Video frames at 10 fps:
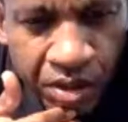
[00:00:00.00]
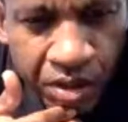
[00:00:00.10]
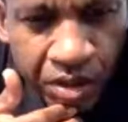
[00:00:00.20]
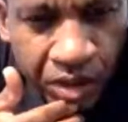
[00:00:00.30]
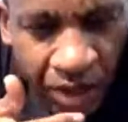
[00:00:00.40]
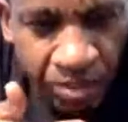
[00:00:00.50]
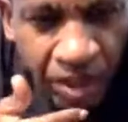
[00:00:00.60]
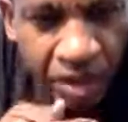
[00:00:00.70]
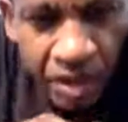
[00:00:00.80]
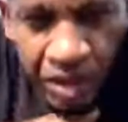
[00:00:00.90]

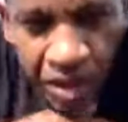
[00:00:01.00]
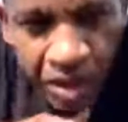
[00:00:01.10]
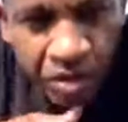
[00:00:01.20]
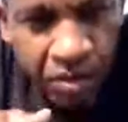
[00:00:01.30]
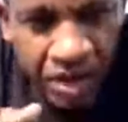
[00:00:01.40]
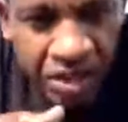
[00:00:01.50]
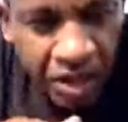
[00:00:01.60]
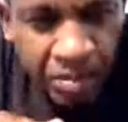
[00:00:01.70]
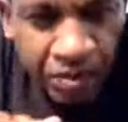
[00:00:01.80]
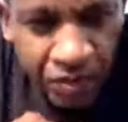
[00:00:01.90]
Lumpkin in any way, shape,
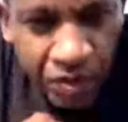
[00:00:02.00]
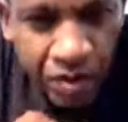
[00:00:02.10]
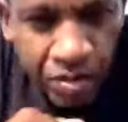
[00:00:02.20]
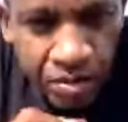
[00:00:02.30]
or form,